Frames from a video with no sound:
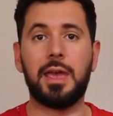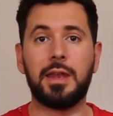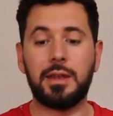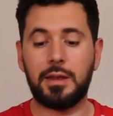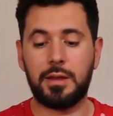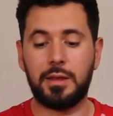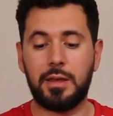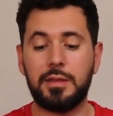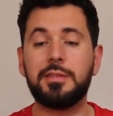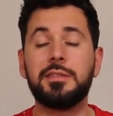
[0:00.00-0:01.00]
and
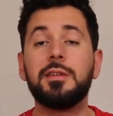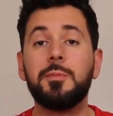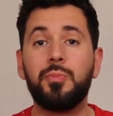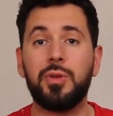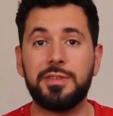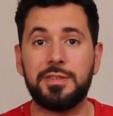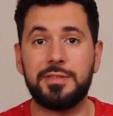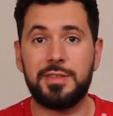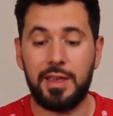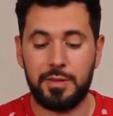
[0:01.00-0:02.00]
it's still
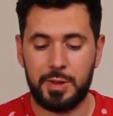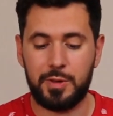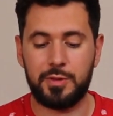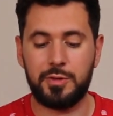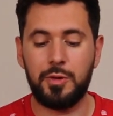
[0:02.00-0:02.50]
present day because